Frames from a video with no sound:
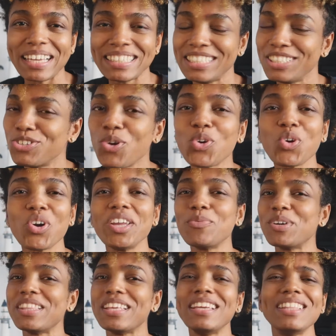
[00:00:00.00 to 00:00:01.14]
blindly. Don't go
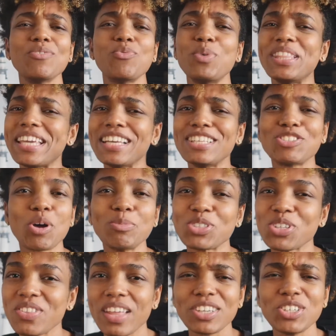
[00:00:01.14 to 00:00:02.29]
in with the
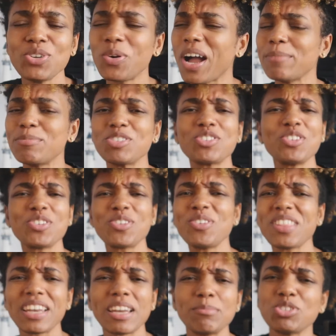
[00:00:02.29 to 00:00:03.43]
assumption that, you know what, I'm just gonna
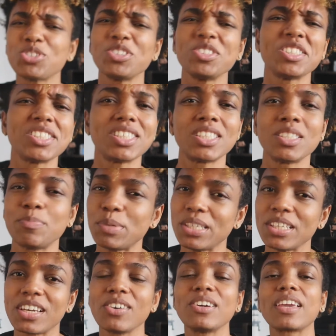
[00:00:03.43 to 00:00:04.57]
go there and I'm just gonna
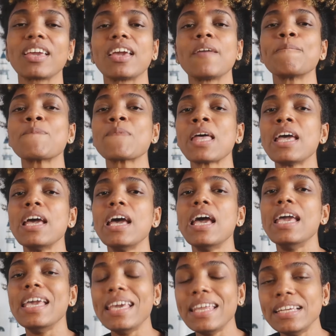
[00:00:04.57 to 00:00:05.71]
speak, okay?
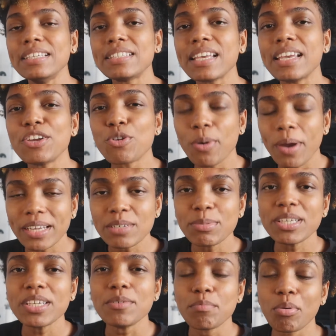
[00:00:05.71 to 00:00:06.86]
It is
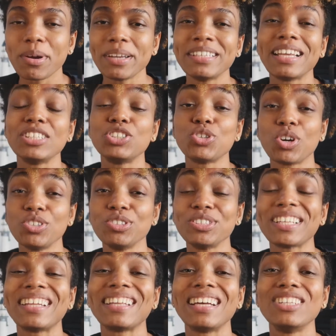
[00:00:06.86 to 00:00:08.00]
incredibly important that you
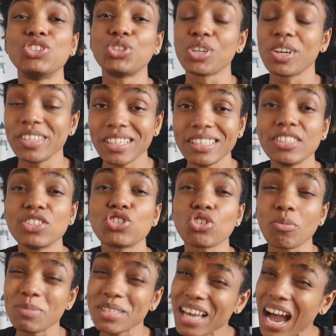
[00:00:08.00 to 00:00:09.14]
understand that journalists
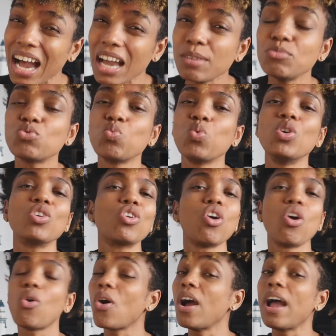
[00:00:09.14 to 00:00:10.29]
sometimes will
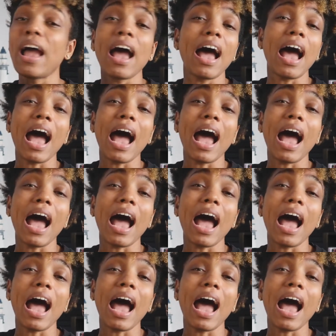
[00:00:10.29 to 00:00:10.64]
go